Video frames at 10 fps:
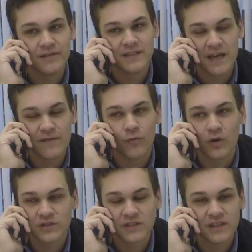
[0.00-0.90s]
Dave
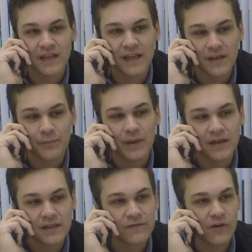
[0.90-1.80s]
Wilson
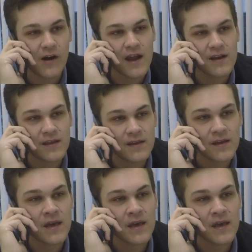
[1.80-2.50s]
Independence variety